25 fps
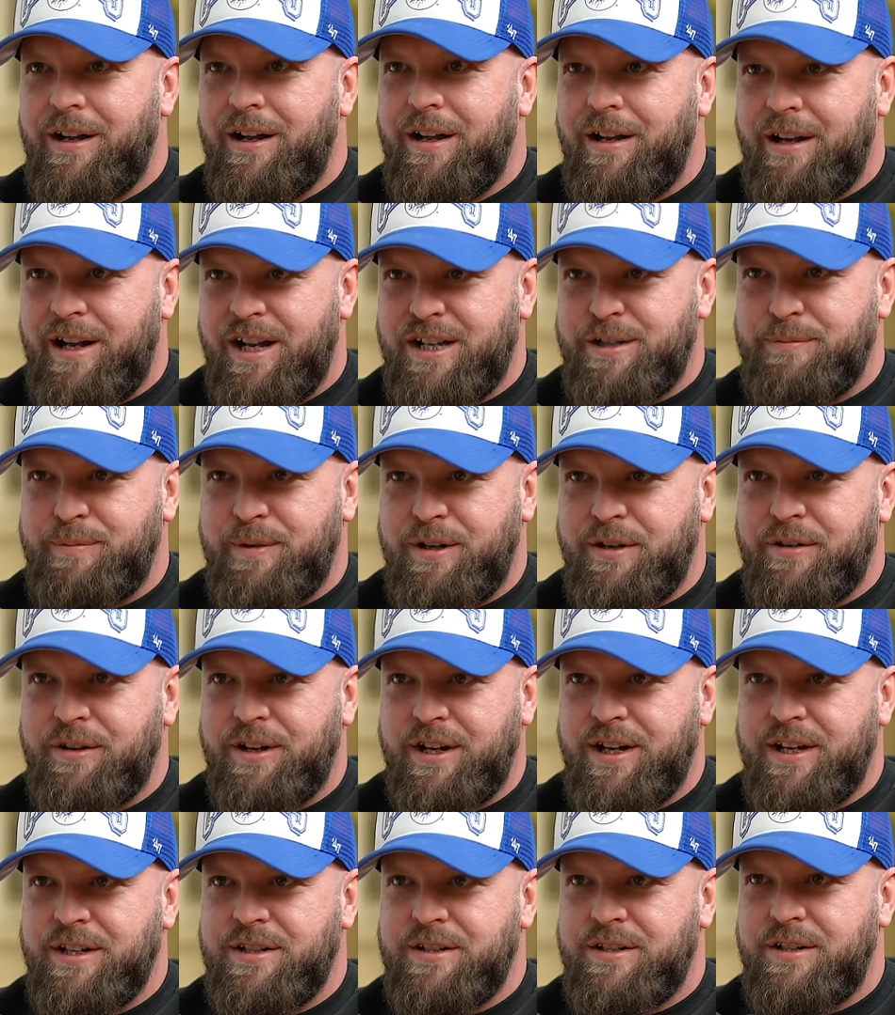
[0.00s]
Let's be
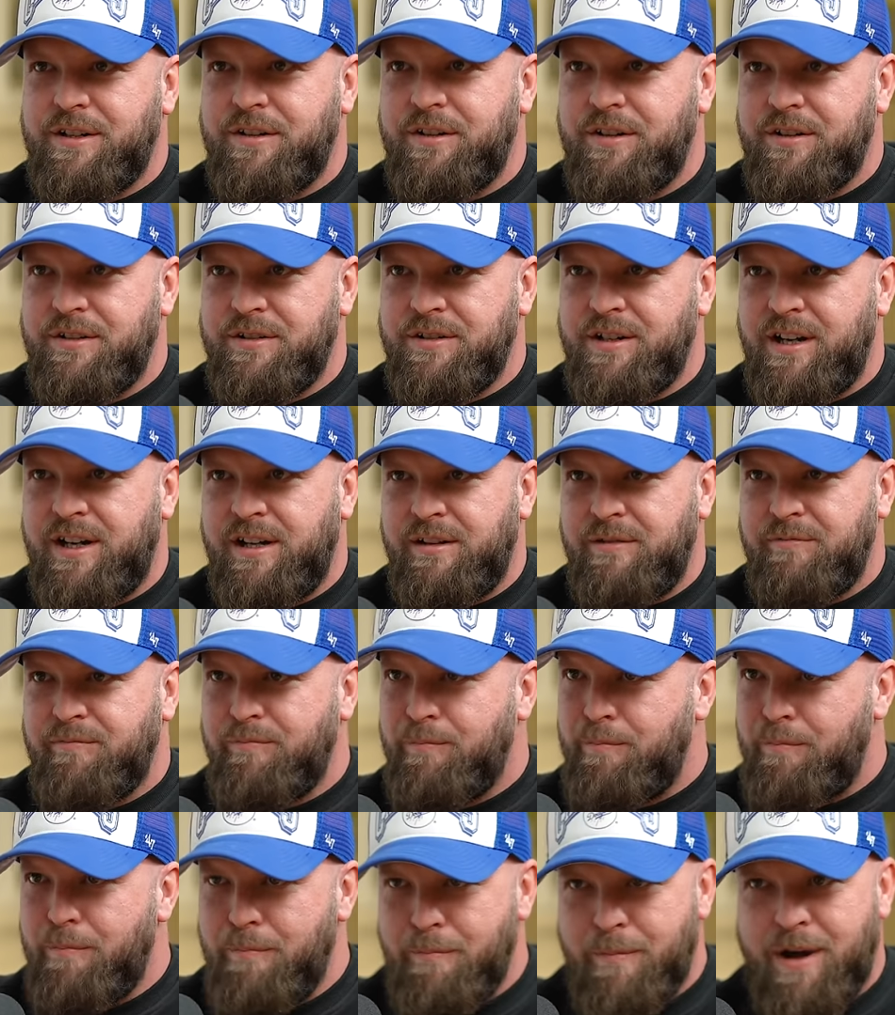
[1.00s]
honest, there's a
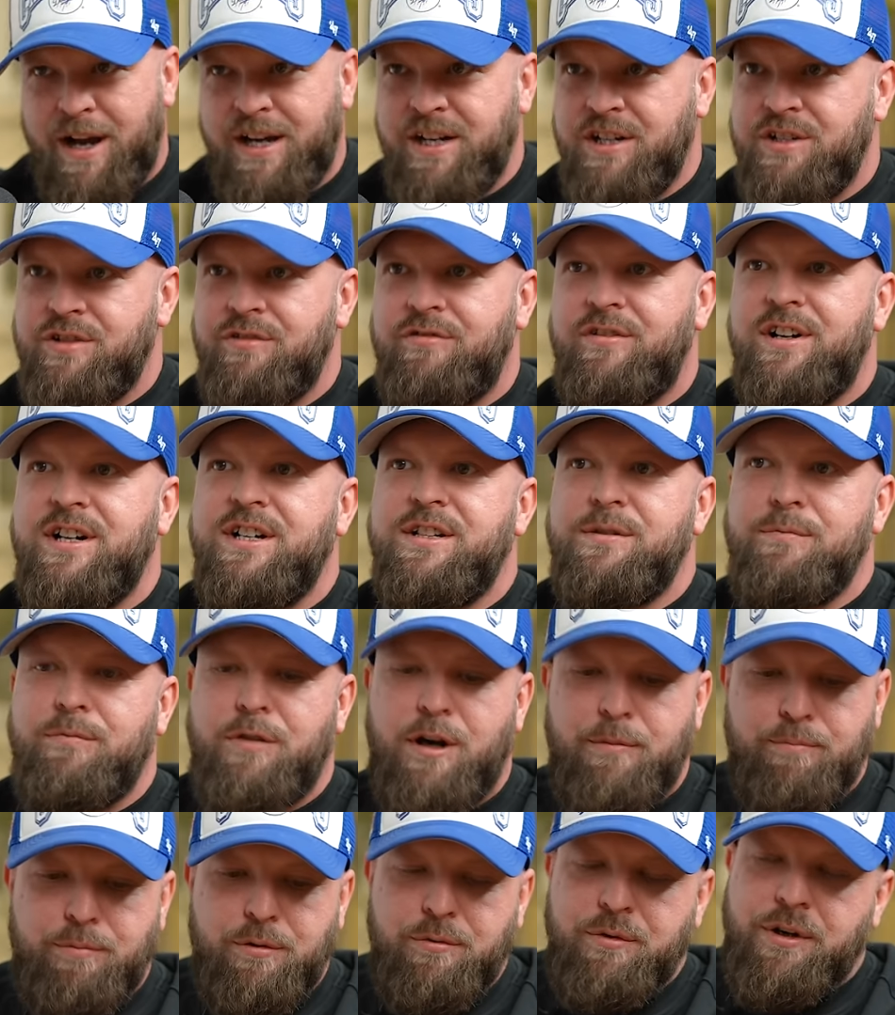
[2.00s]
major reason why
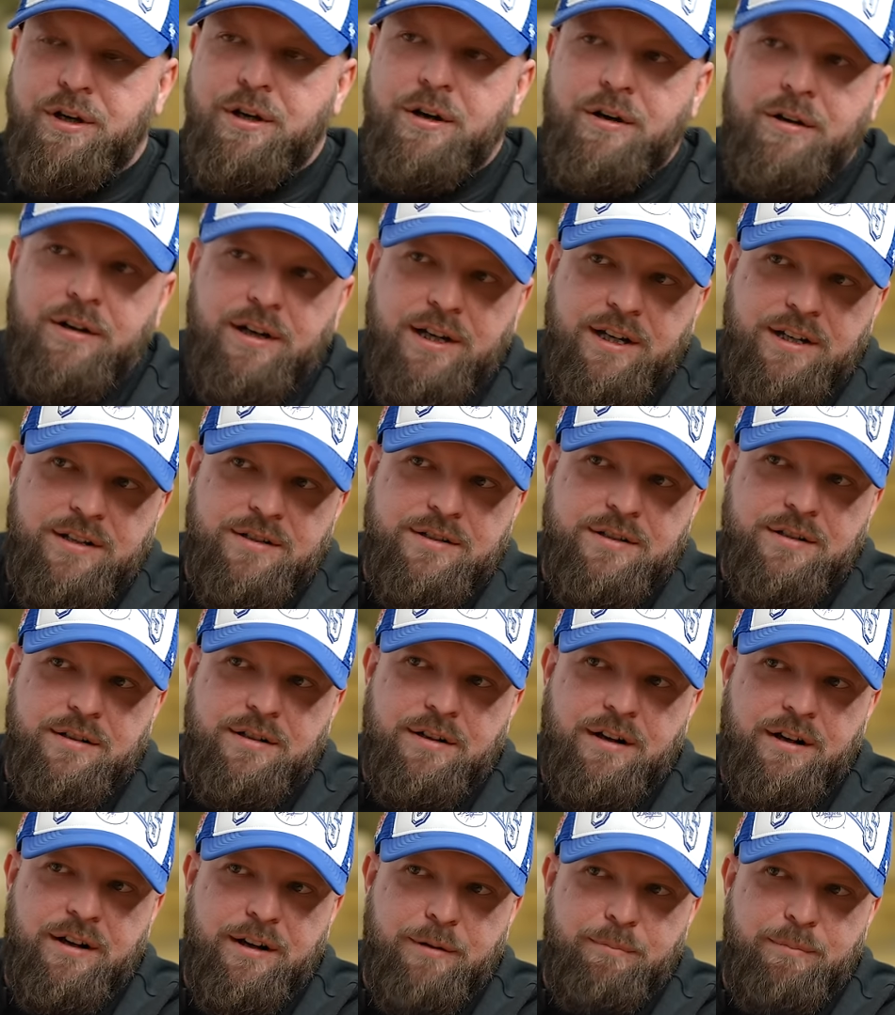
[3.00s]
Border Collies
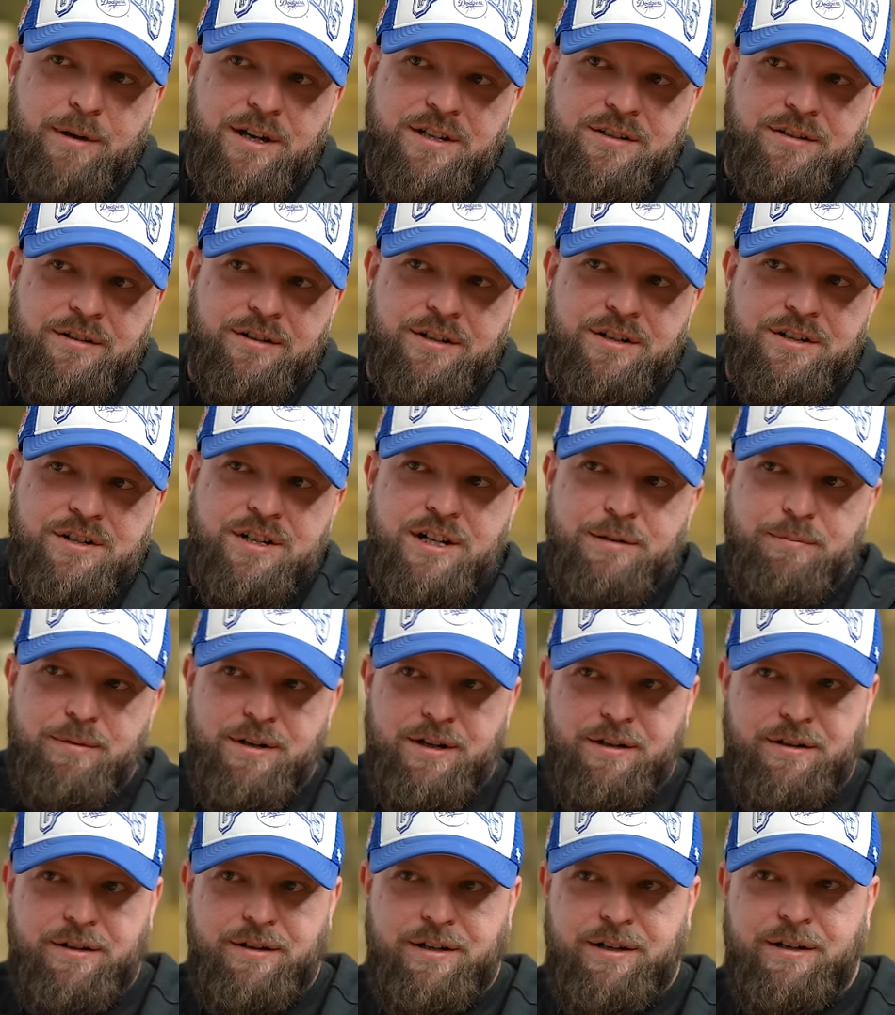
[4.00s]
are the best dog at sheep
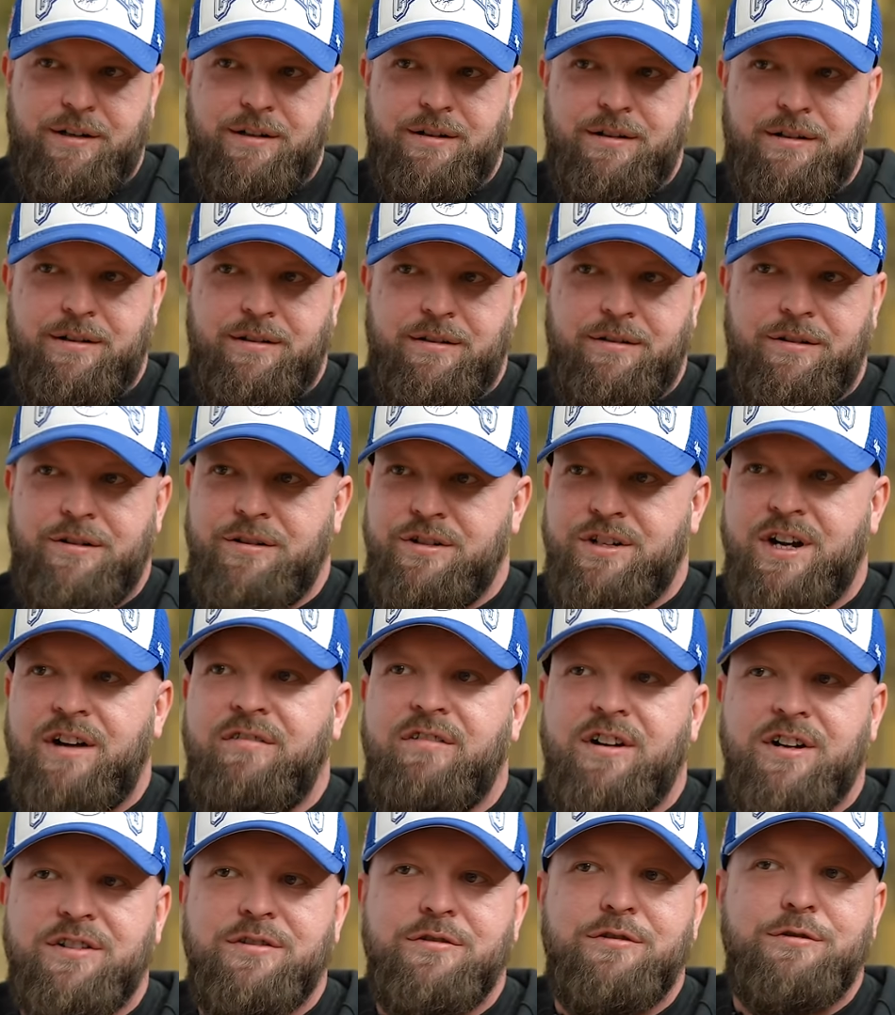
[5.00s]
herding. Not Jack
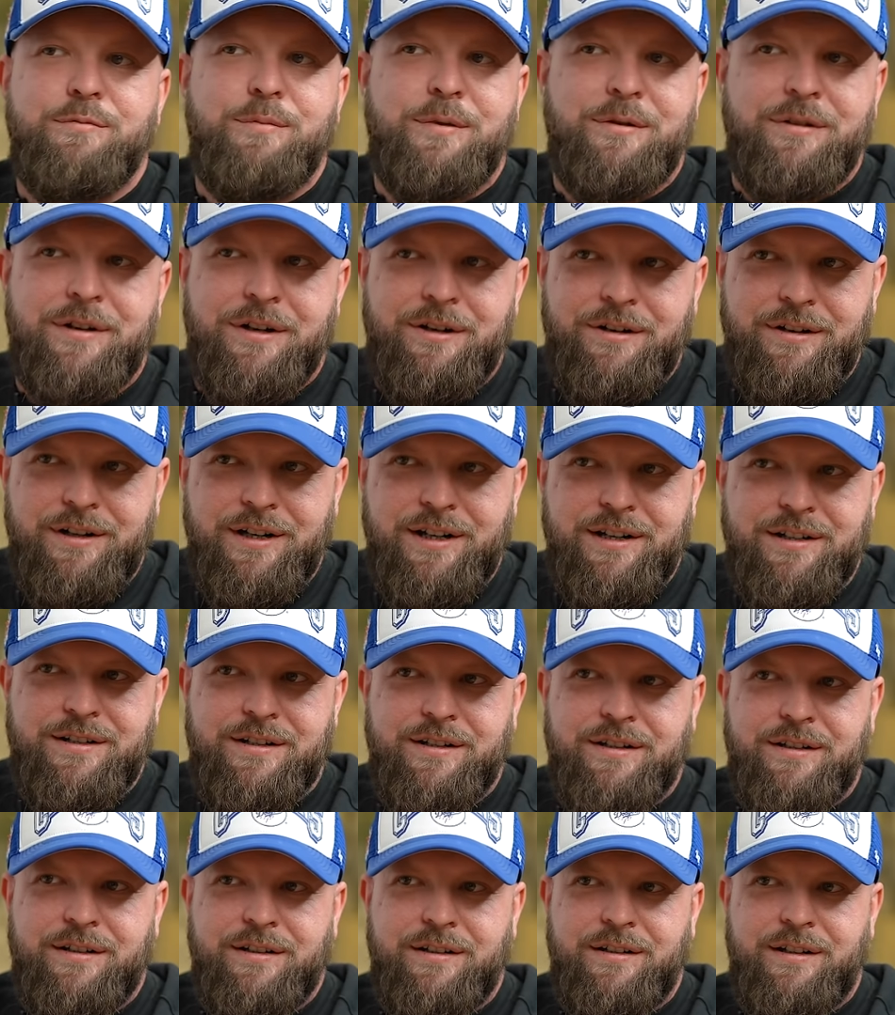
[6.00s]
Russell's Border Collies,
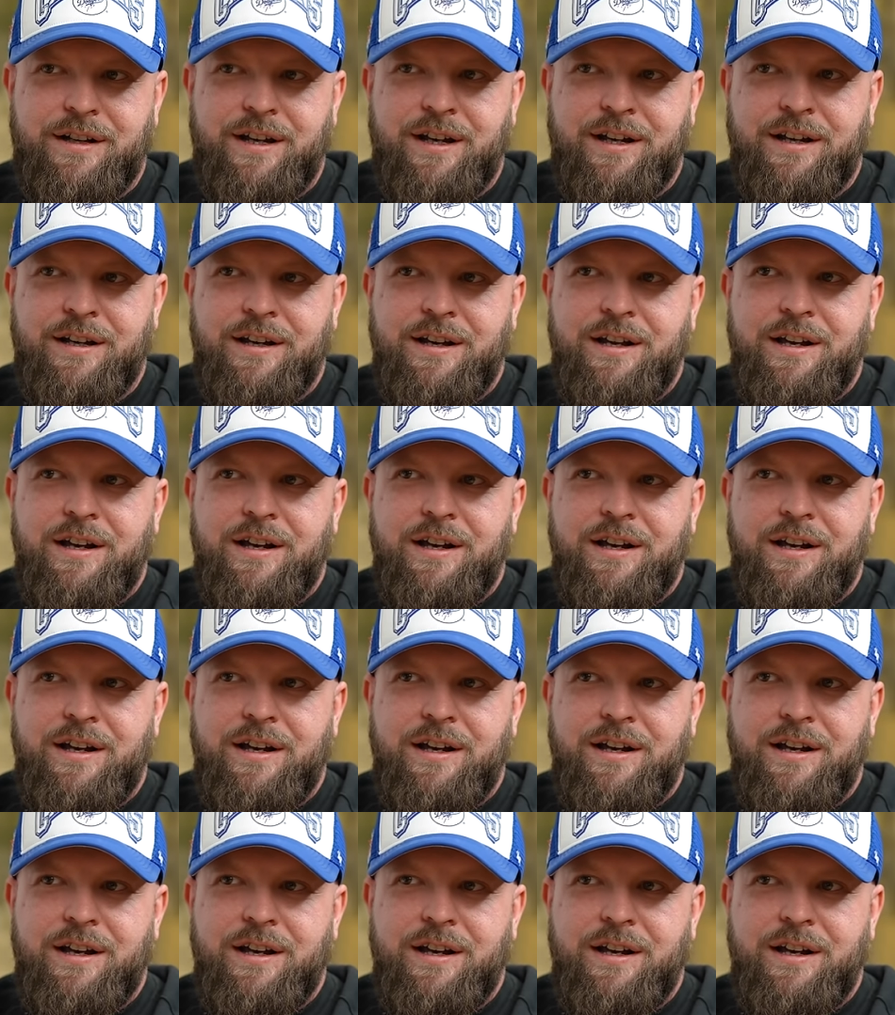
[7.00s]
yeah?